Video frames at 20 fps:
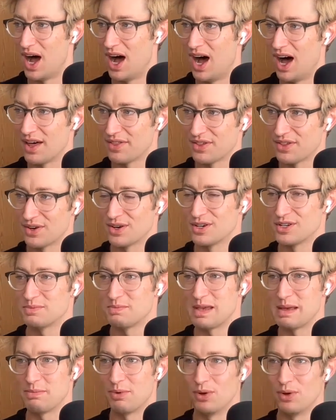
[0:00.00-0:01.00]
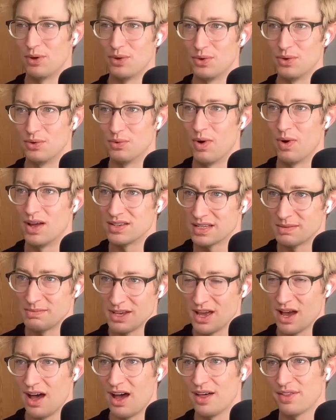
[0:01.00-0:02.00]
authors, people who want to
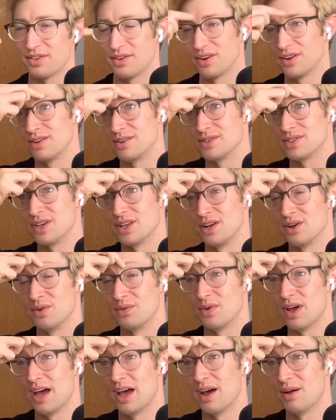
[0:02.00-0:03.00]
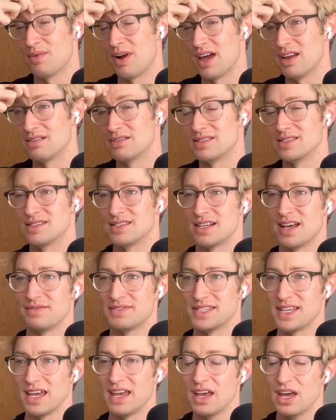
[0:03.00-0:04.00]
be authors, you know, uh, writers and
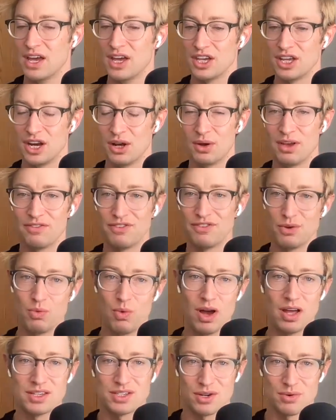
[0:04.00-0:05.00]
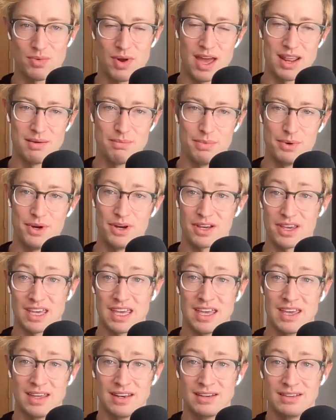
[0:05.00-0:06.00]
stuff, say, you know, if you want to write a book
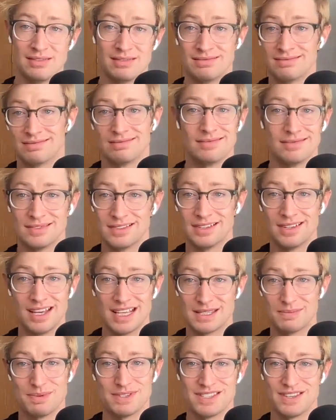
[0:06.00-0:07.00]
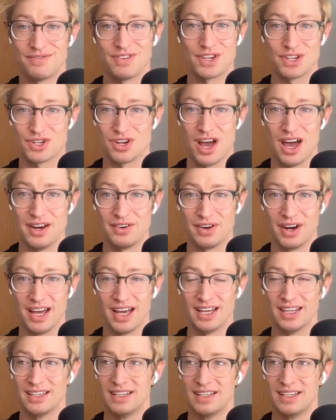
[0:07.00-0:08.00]
in a specific mm-hmm.
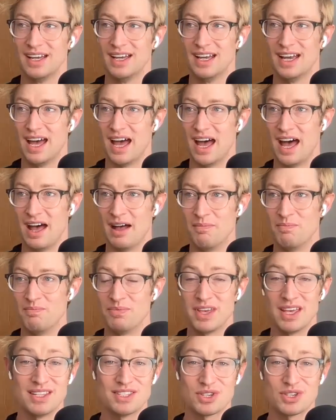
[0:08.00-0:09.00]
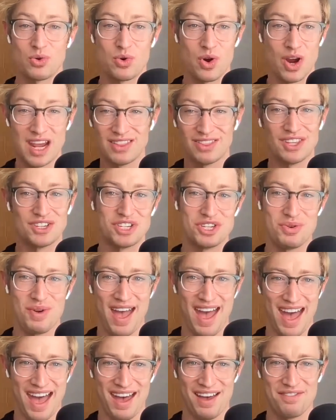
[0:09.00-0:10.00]
genre. Um, it's great that you
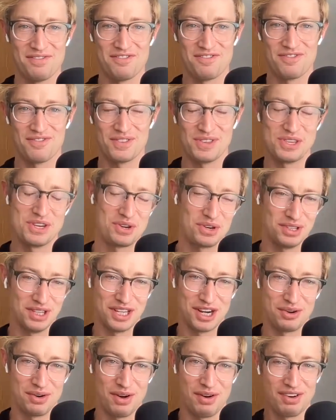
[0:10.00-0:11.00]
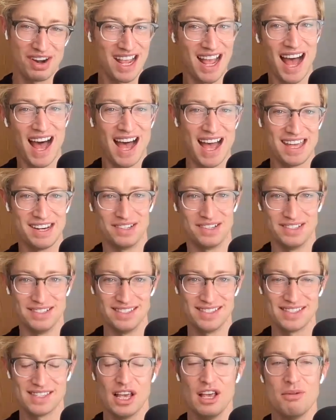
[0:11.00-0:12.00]
have your literary
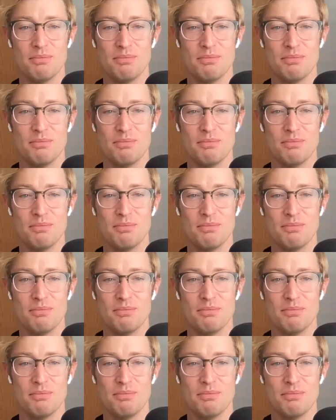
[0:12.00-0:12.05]
idols,